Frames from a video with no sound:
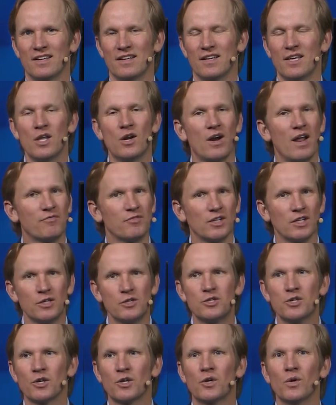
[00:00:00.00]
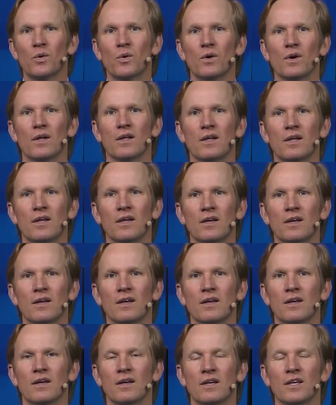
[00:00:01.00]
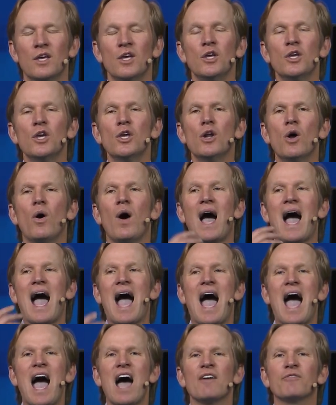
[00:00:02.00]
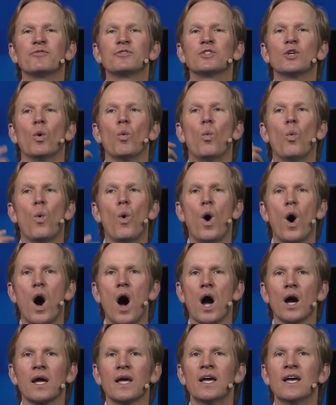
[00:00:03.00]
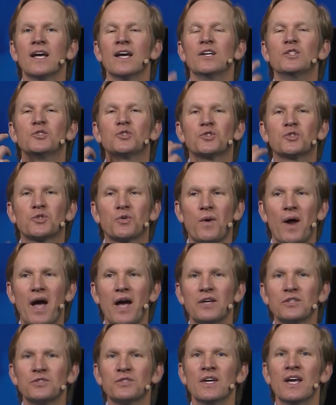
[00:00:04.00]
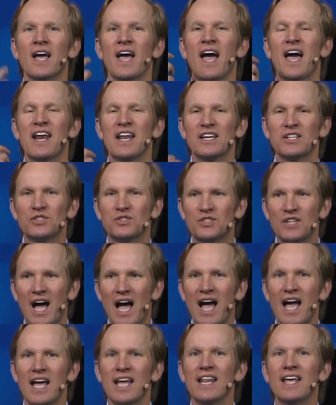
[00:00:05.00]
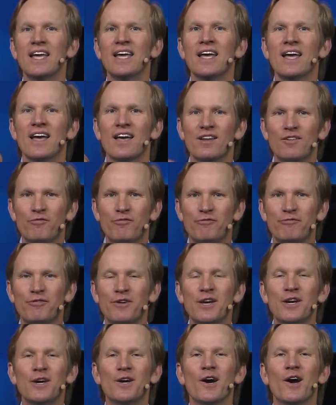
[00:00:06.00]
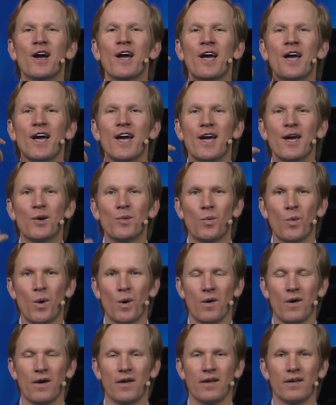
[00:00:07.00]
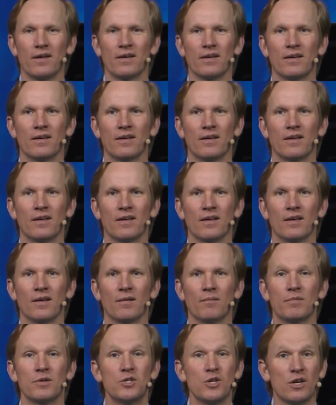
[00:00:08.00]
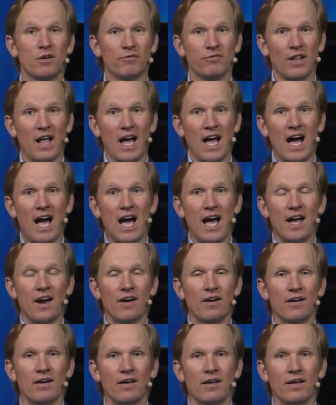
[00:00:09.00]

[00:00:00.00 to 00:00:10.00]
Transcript: You don't have to lose your cool. You, you don't have to walk in stress and anxiety and fear and worry, but you can fly higher.